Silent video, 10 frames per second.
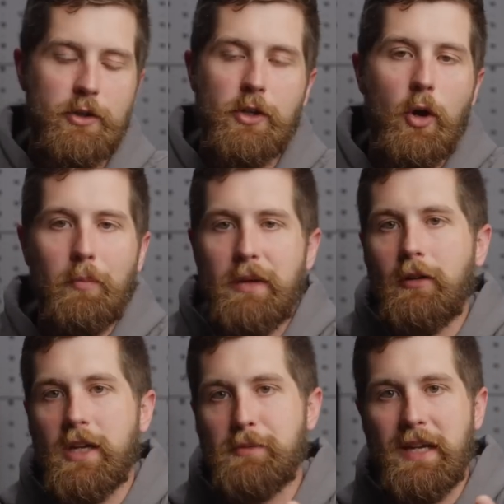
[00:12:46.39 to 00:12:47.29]
So B
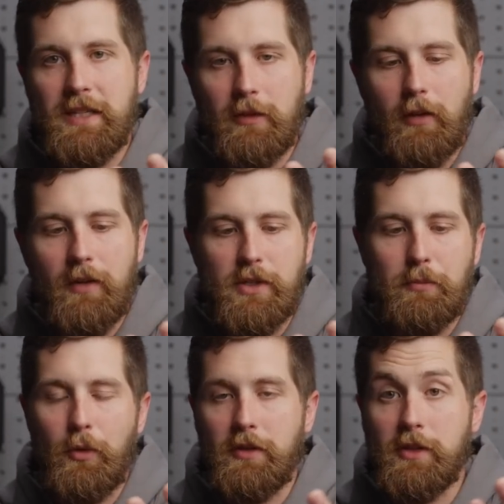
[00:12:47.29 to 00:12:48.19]
L S, basic life
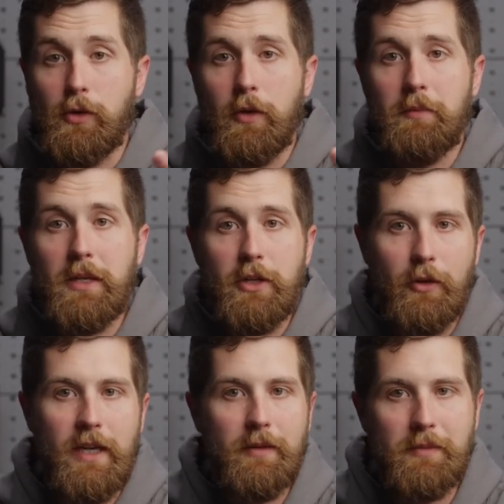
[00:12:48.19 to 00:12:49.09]
support. This is going to be your
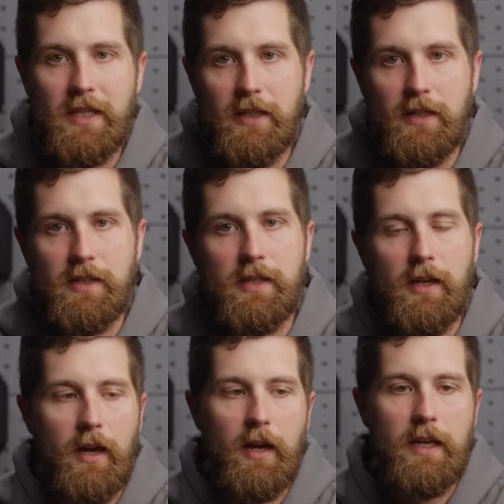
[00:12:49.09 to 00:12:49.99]
E M Ts,
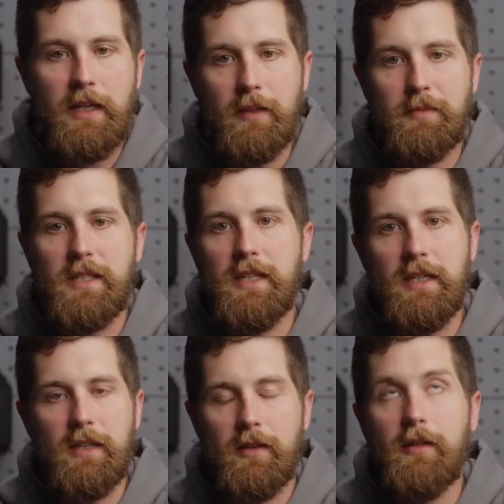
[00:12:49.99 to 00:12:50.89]
uh, E M
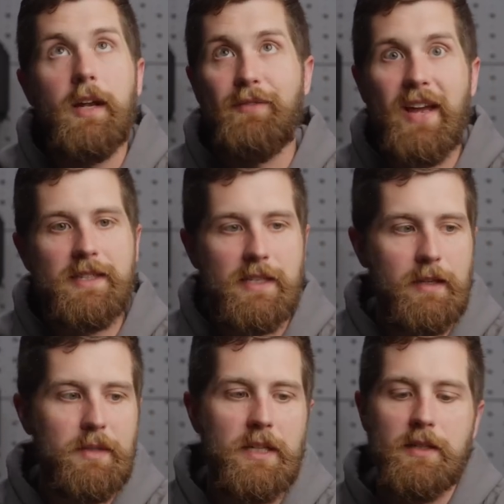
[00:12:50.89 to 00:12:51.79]
T, advanced E
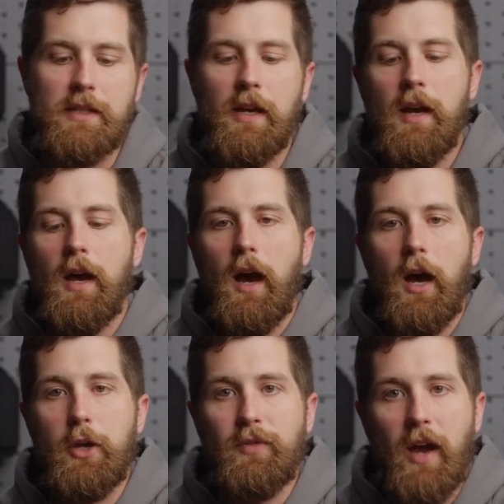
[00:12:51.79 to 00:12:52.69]
M Ts. Uh,
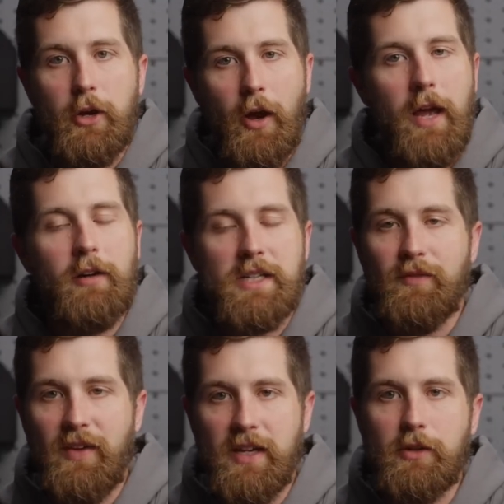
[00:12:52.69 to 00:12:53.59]
you've got your A L S,
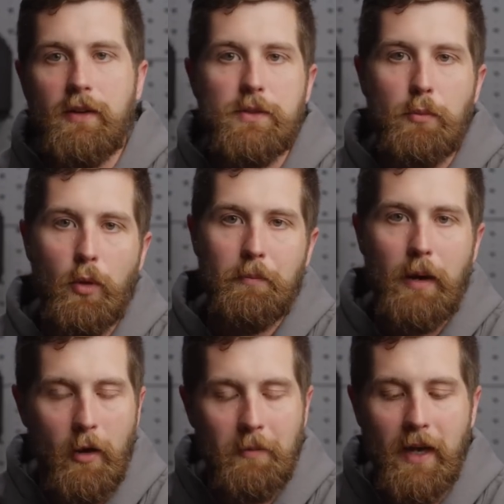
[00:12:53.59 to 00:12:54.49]
advanced life support,
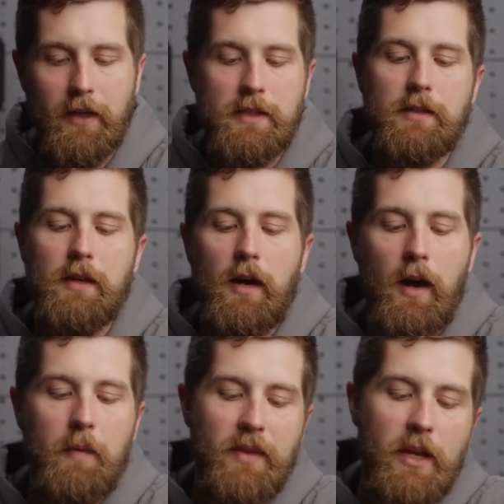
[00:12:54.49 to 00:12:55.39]
paramedics.
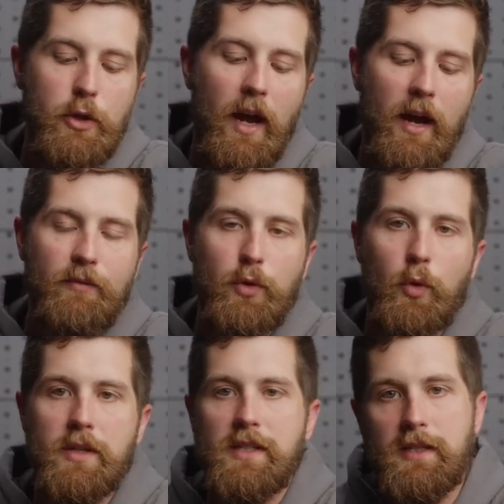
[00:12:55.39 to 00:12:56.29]
Um, then you have
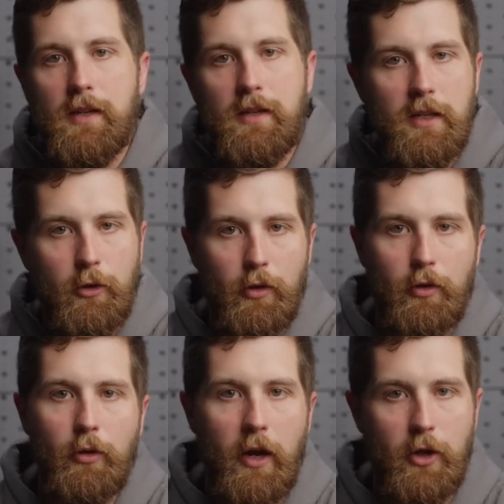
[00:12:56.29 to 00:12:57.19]
your C C T,
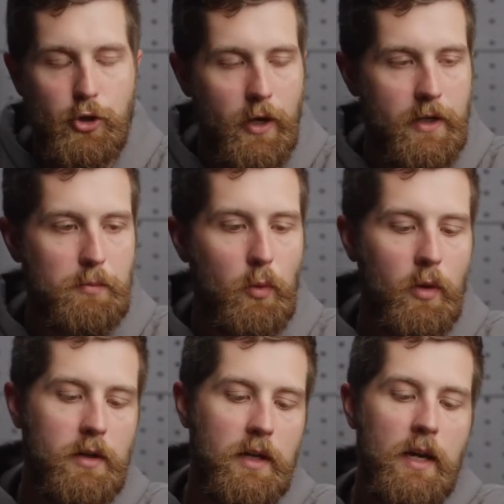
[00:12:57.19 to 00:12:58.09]
critical care transport.